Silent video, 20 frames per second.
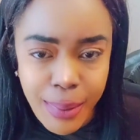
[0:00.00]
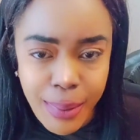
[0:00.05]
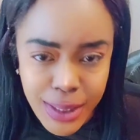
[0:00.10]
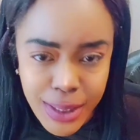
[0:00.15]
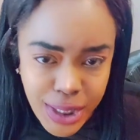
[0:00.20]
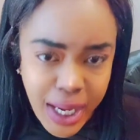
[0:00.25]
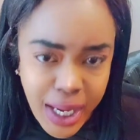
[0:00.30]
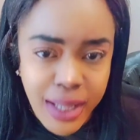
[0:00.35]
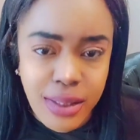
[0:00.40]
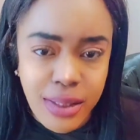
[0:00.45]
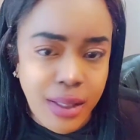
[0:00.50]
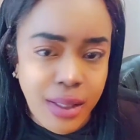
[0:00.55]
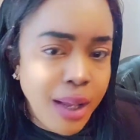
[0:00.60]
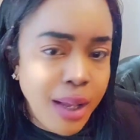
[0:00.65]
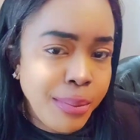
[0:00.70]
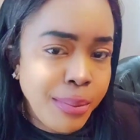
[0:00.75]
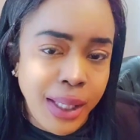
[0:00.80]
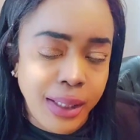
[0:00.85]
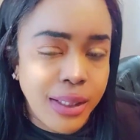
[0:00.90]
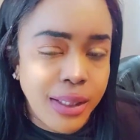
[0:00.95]
I checked her.
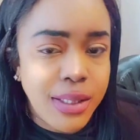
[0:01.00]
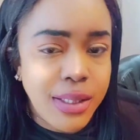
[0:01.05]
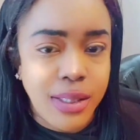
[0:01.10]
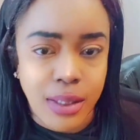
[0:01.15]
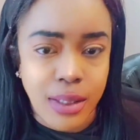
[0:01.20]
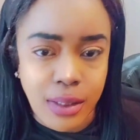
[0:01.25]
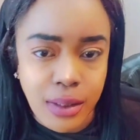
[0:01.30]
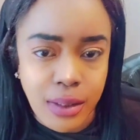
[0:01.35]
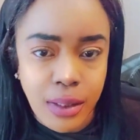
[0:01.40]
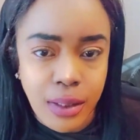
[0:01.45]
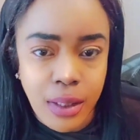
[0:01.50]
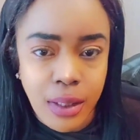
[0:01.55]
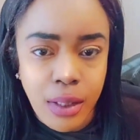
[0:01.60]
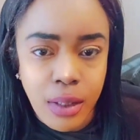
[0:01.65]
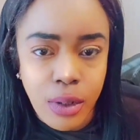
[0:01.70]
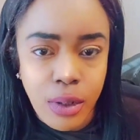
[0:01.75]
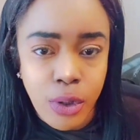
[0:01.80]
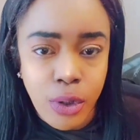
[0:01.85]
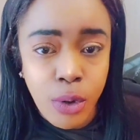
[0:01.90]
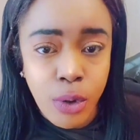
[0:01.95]
I'm like, listen,
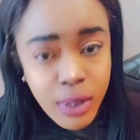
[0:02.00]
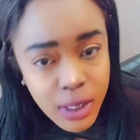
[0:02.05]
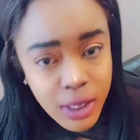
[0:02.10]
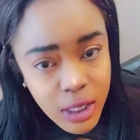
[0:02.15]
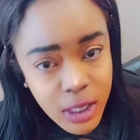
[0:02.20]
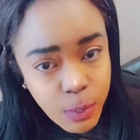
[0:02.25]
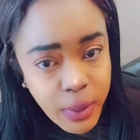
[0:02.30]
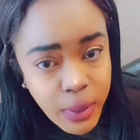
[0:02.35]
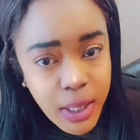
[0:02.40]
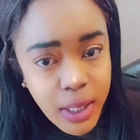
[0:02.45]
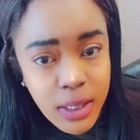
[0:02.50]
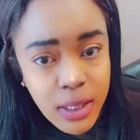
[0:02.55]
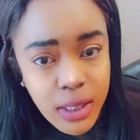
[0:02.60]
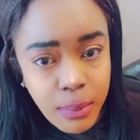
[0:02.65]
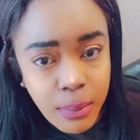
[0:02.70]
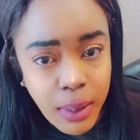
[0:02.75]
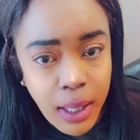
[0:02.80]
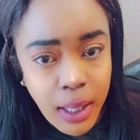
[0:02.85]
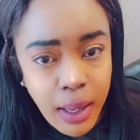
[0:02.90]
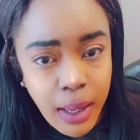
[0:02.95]
you can speak to
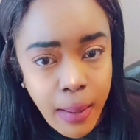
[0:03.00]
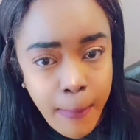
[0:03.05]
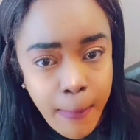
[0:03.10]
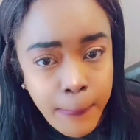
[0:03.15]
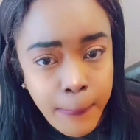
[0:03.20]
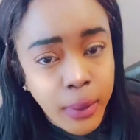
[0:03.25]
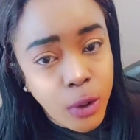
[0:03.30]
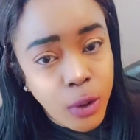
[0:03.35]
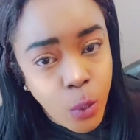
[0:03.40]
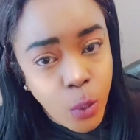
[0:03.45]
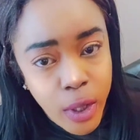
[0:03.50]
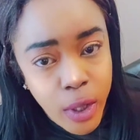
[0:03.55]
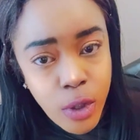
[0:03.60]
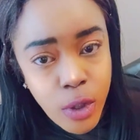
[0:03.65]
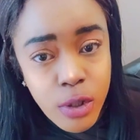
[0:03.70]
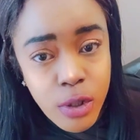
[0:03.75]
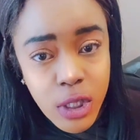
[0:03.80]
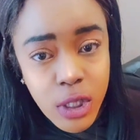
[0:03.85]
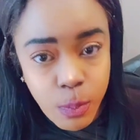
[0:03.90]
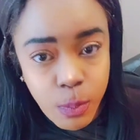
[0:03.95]
me, but the way
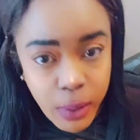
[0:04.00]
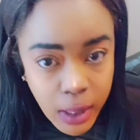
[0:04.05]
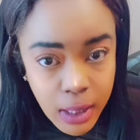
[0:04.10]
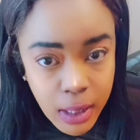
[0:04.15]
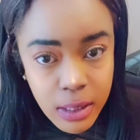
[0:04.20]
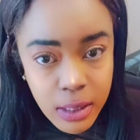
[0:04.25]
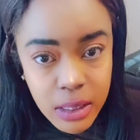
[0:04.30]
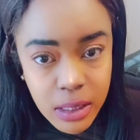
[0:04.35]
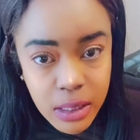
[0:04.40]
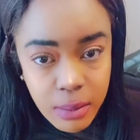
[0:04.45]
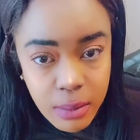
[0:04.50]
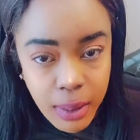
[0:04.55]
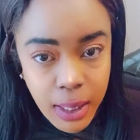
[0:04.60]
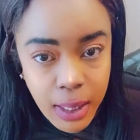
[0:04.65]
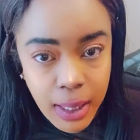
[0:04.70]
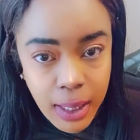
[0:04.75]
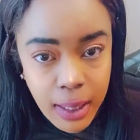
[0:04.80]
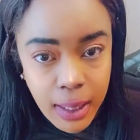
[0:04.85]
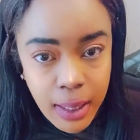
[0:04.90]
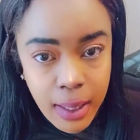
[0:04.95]
you're speaking to
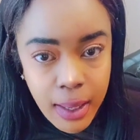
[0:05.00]
me,